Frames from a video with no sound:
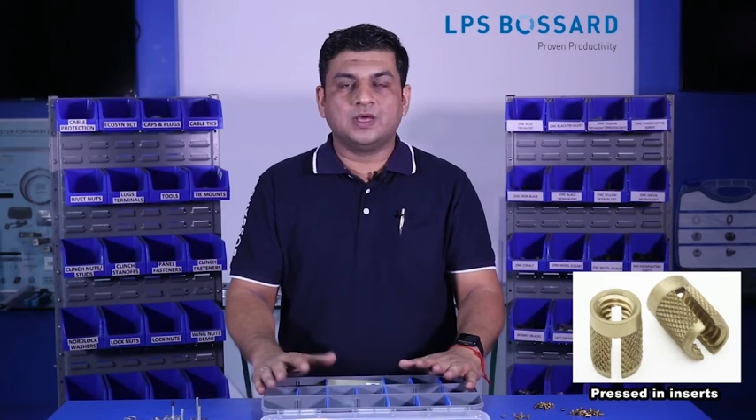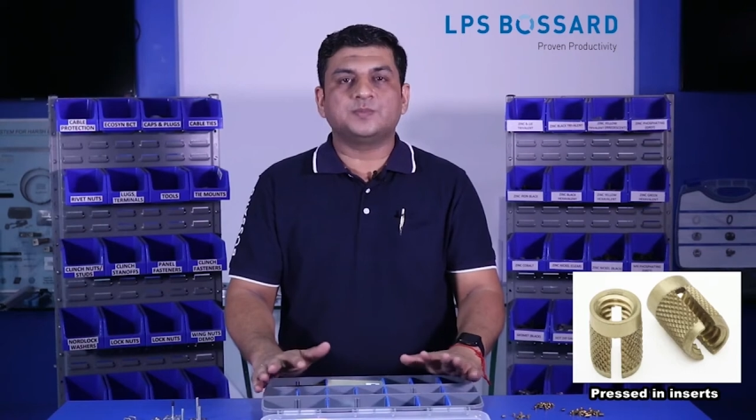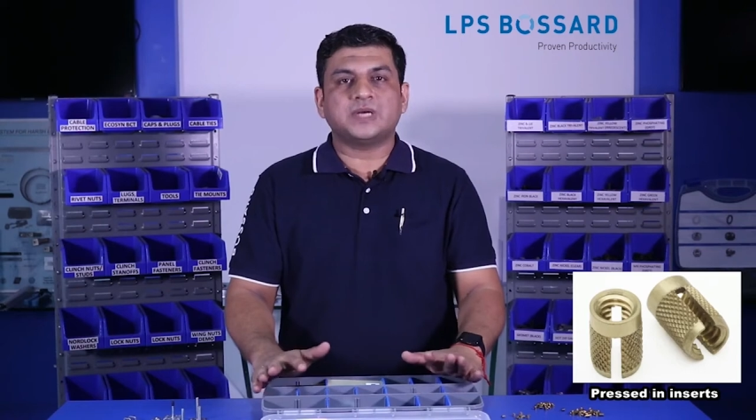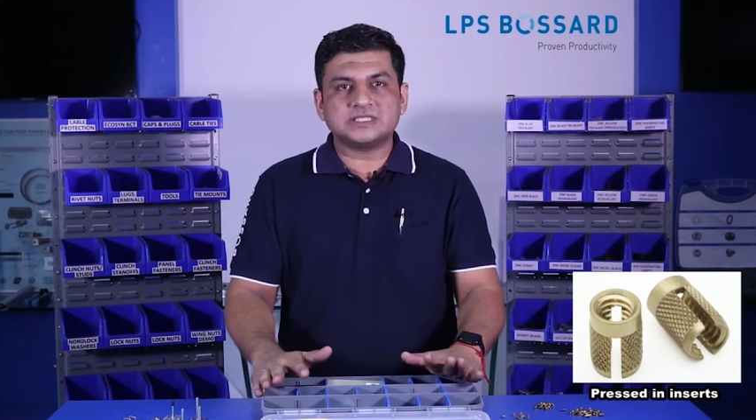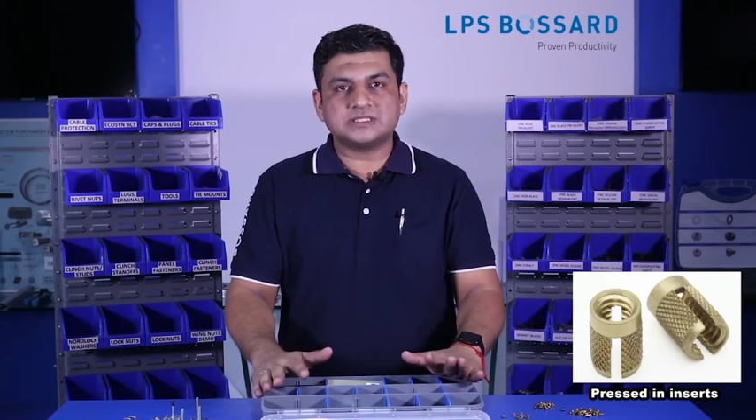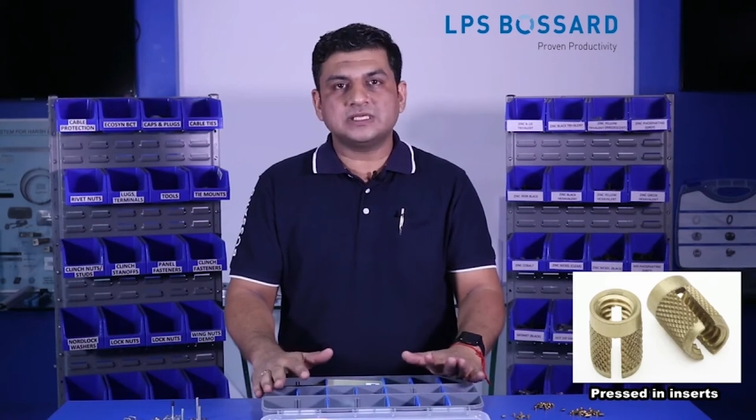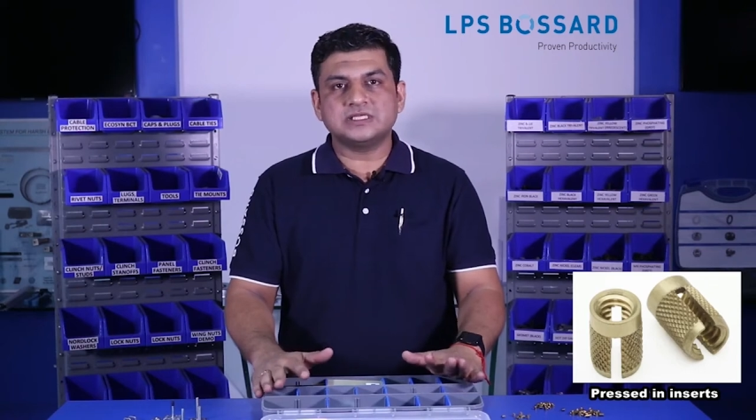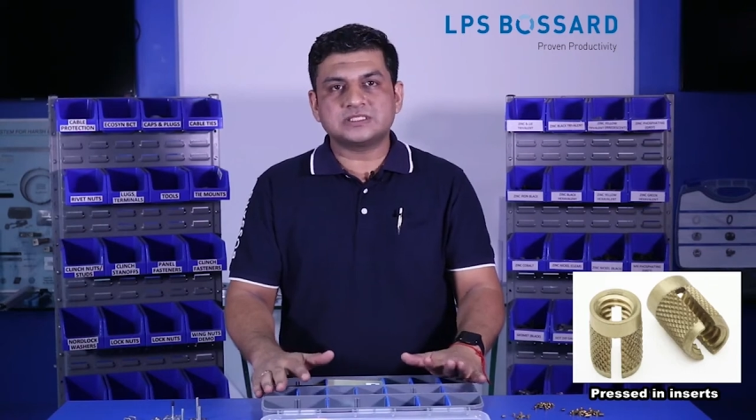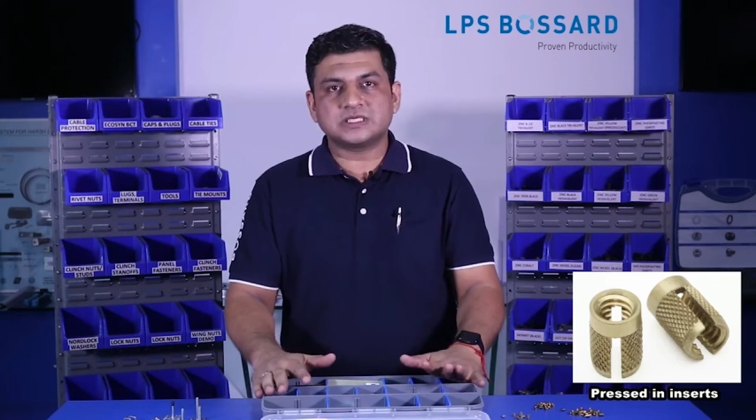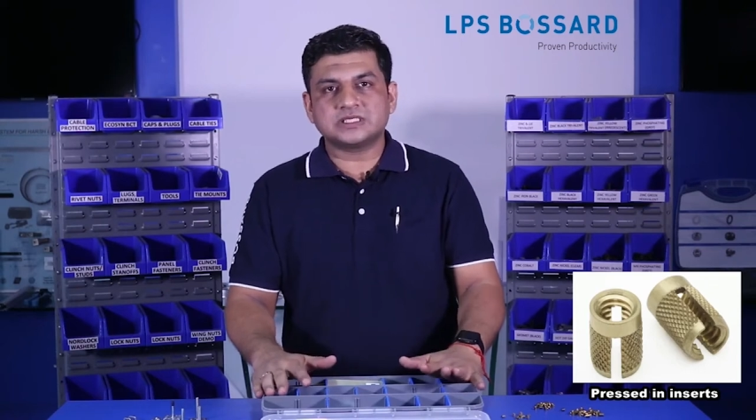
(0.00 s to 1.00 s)
Pressed-in
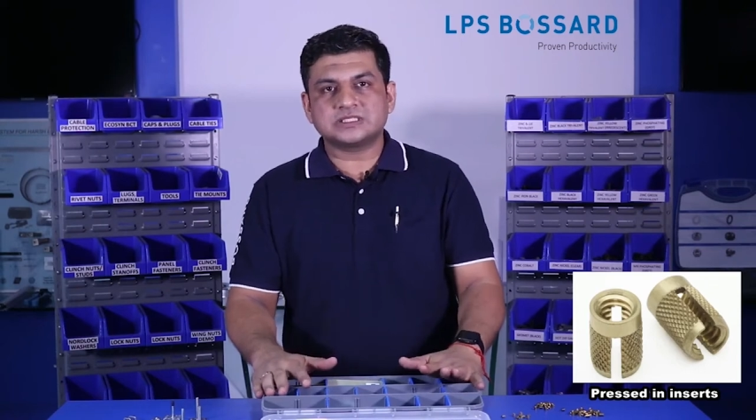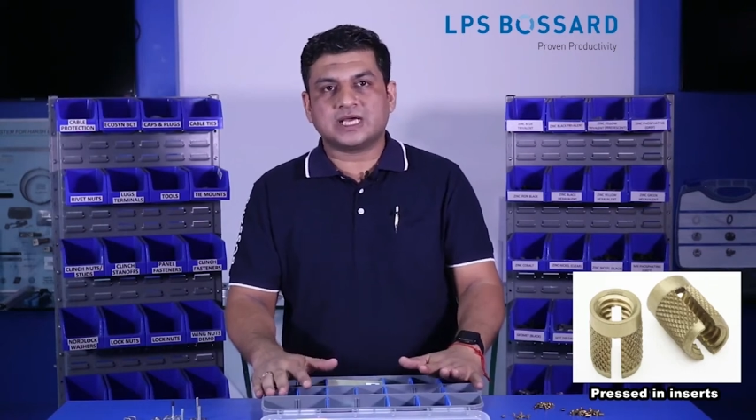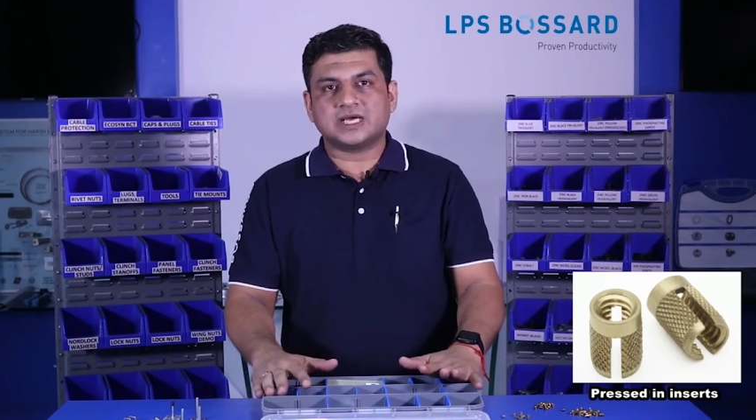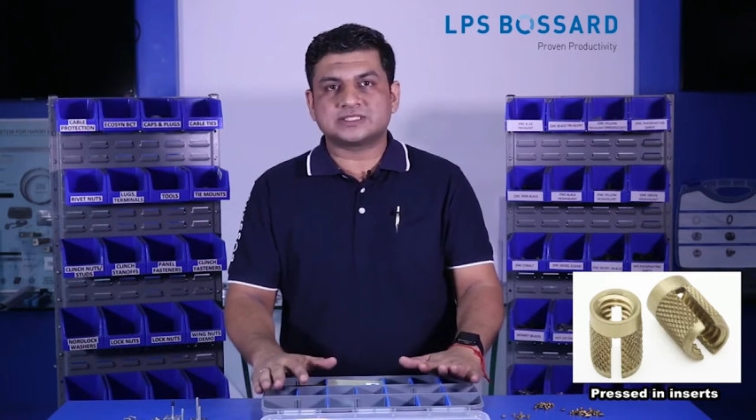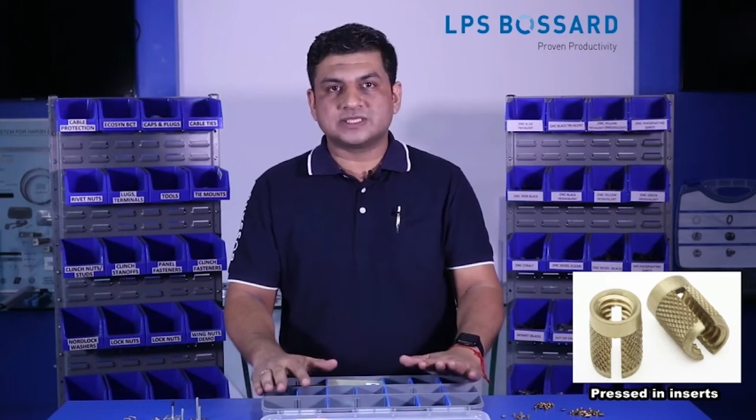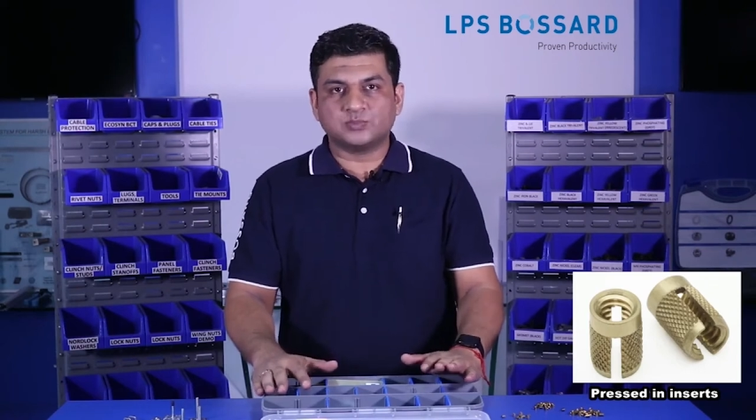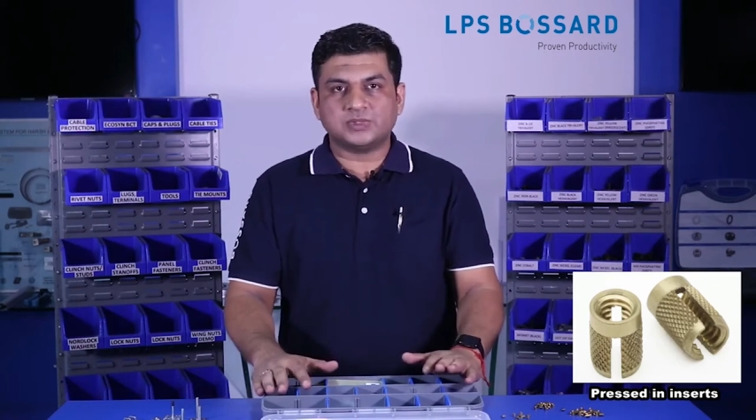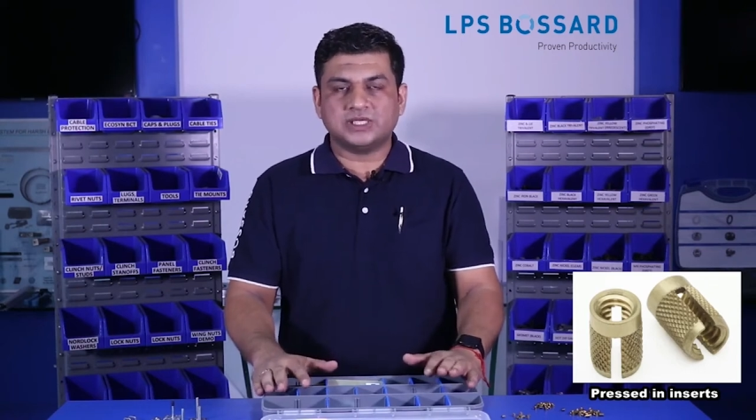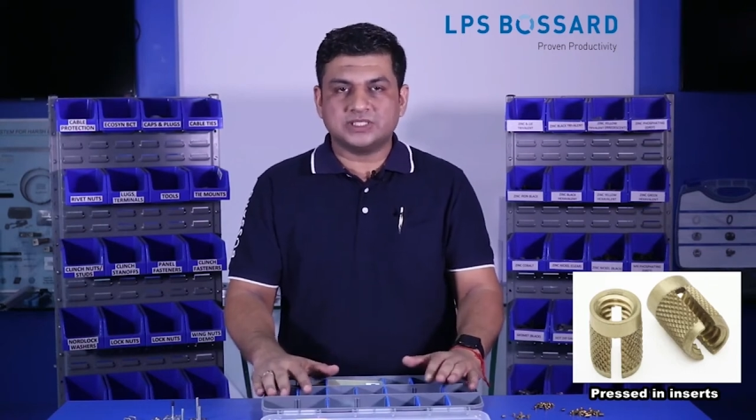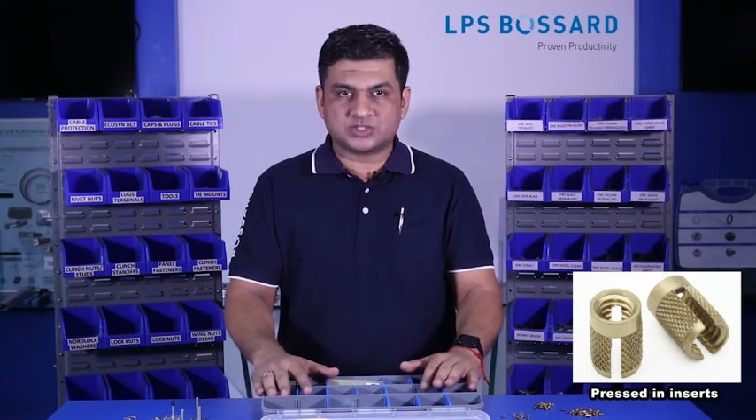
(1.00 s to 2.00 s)
inserts are
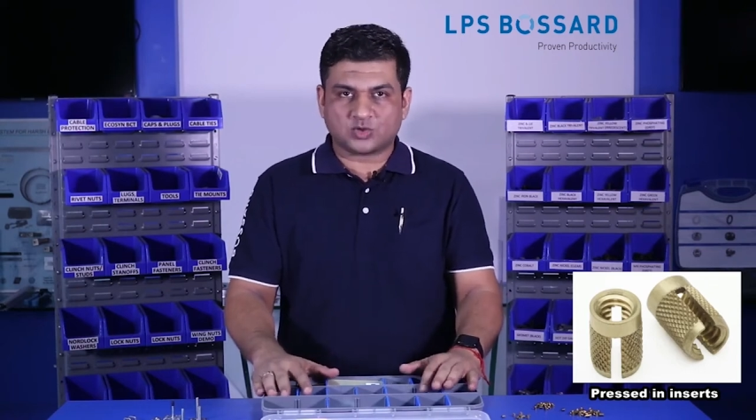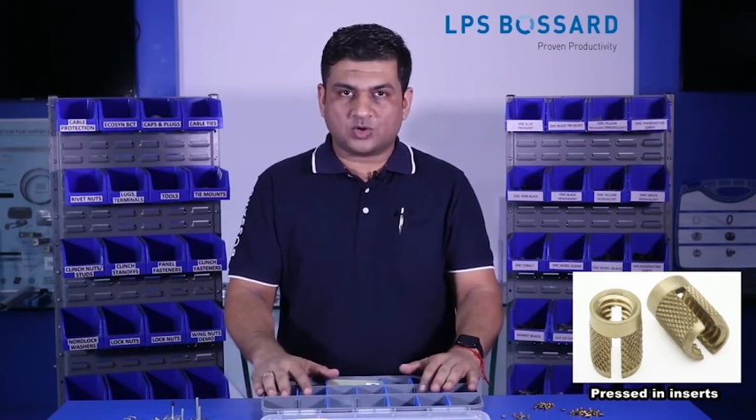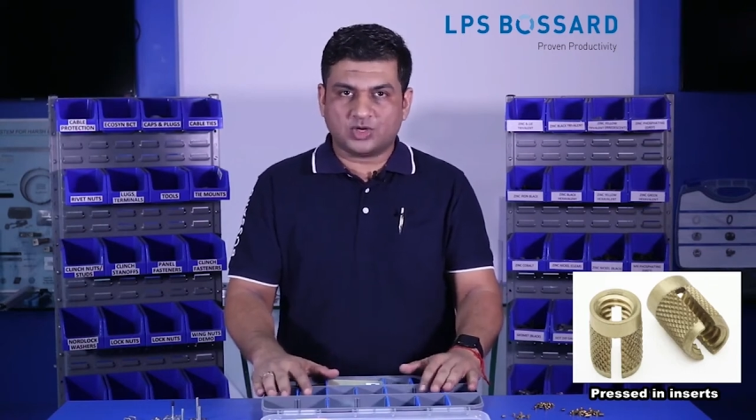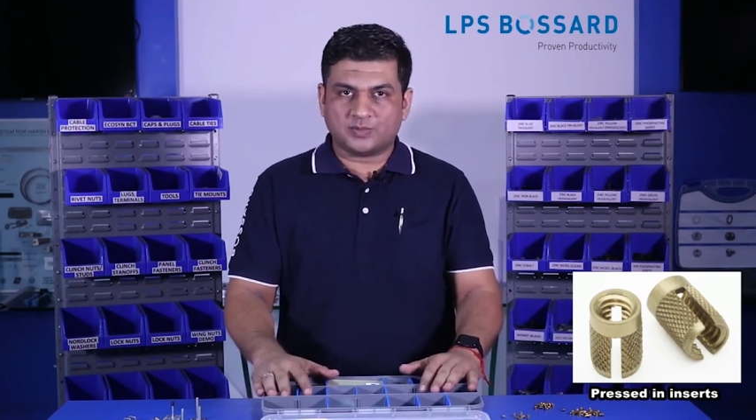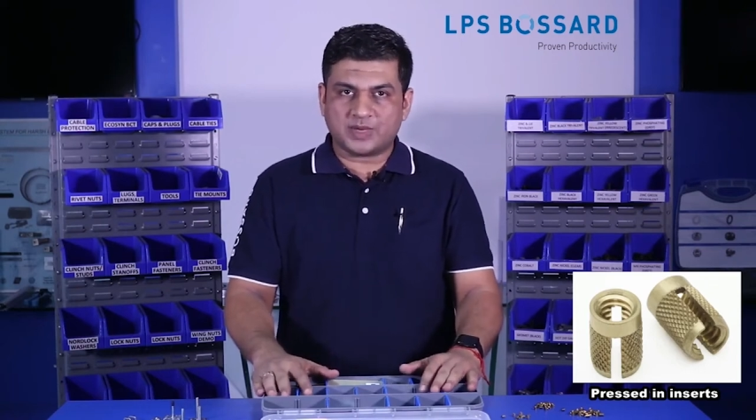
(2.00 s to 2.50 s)
simply installed